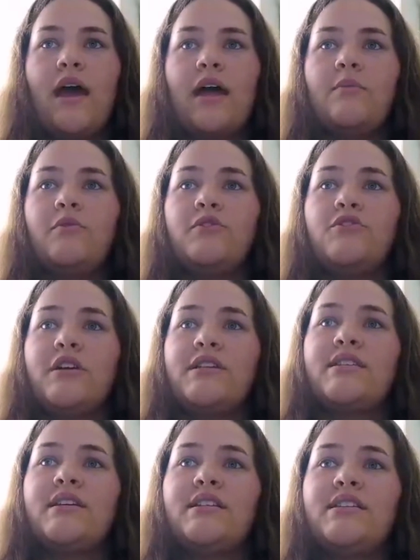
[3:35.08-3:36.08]
Animal
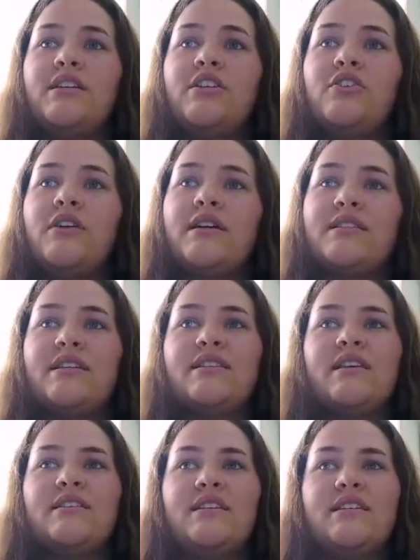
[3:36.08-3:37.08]
traits continue as he
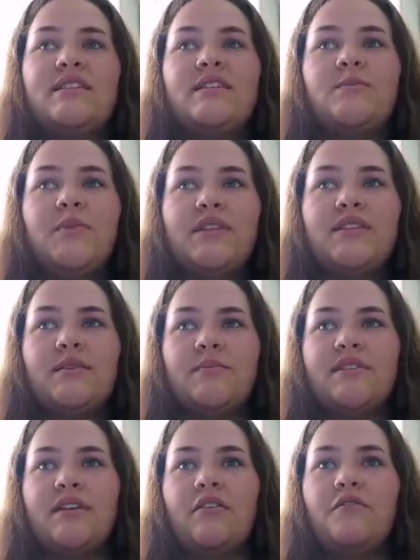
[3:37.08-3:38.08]
says he spits
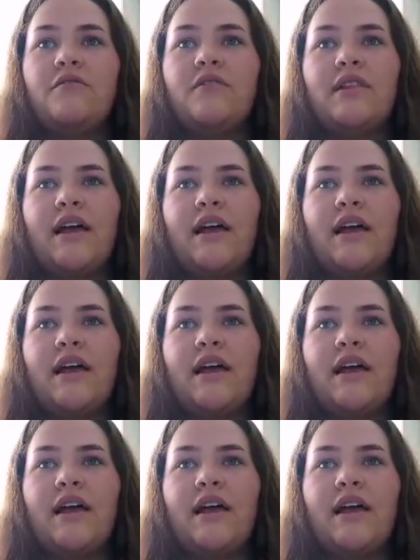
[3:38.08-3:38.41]
himself